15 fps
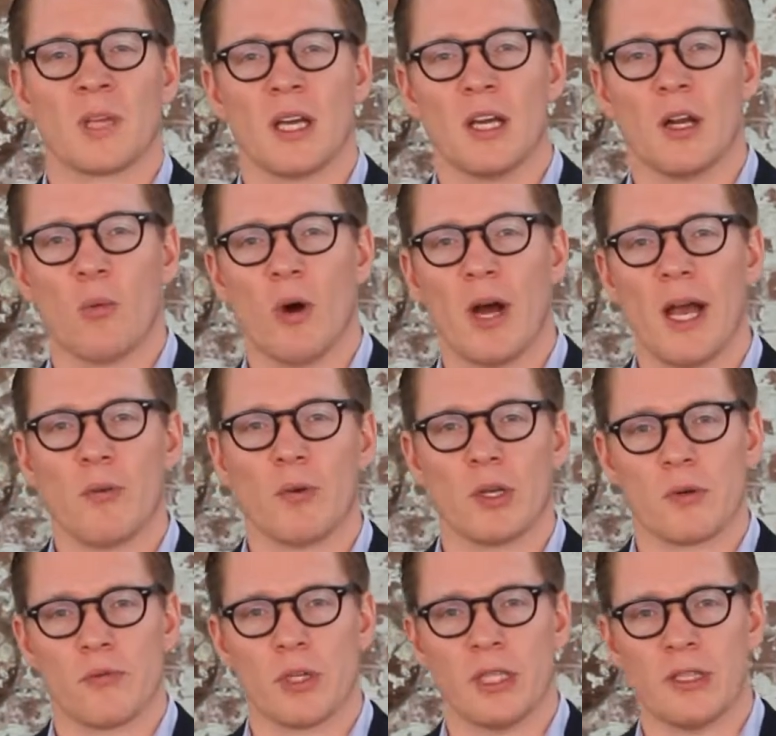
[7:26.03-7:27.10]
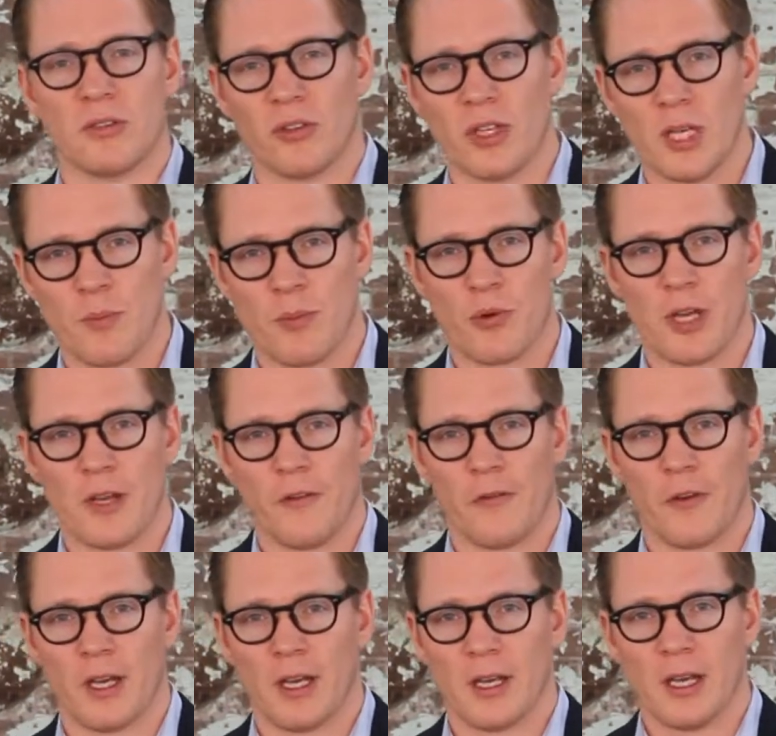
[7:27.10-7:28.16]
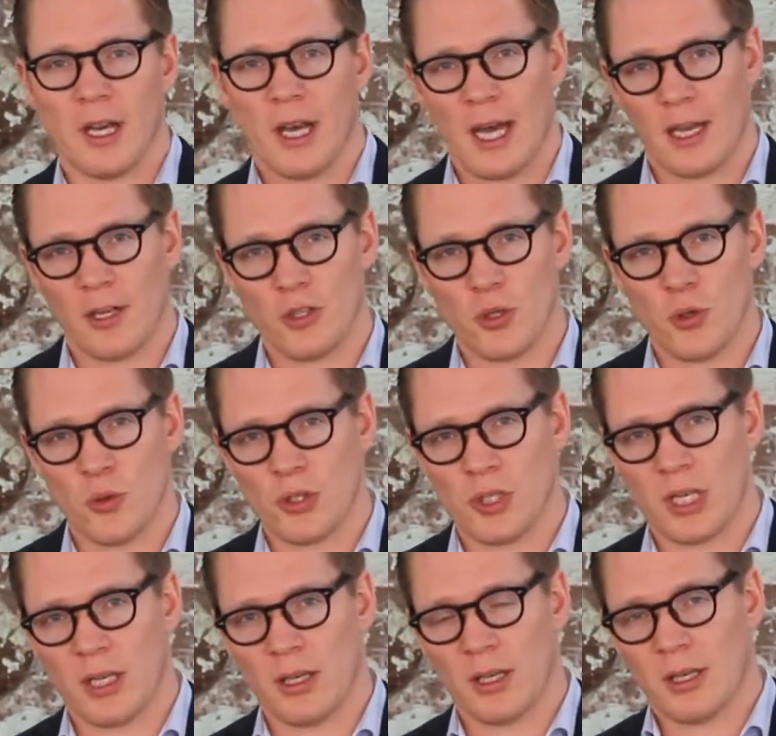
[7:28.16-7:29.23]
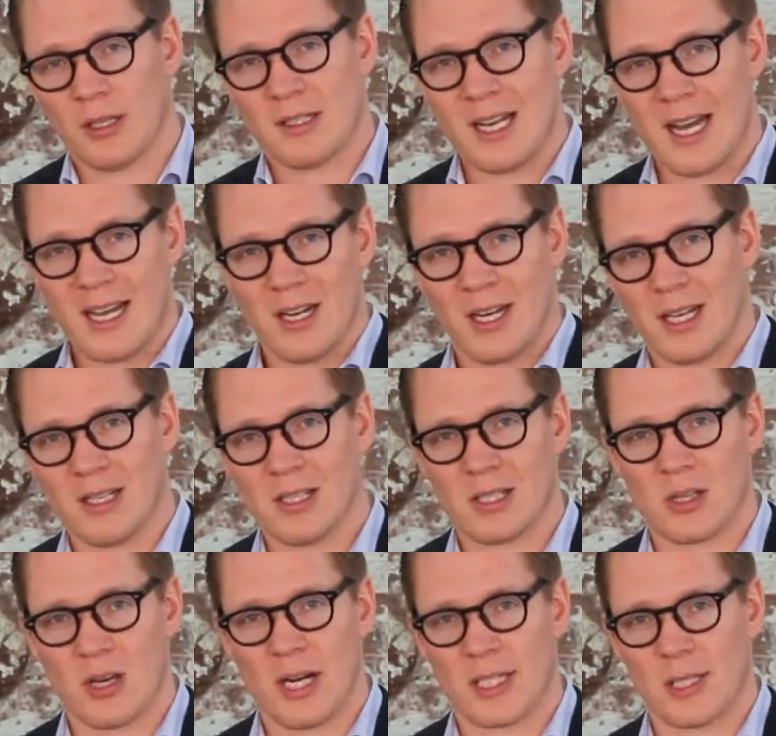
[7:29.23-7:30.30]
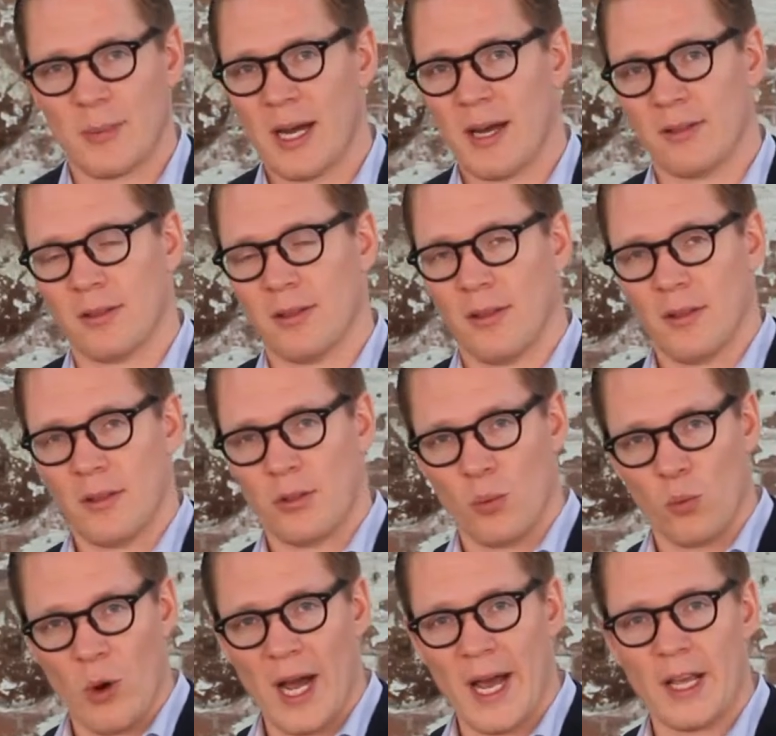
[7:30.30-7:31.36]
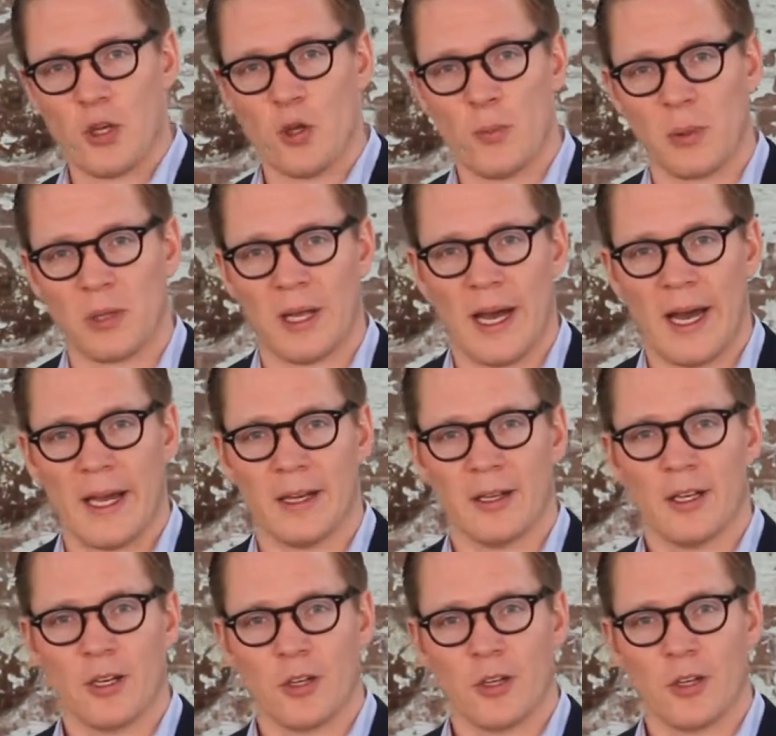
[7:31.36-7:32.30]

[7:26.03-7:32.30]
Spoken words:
in a way where you're really debriefing and using data insights about the way you play,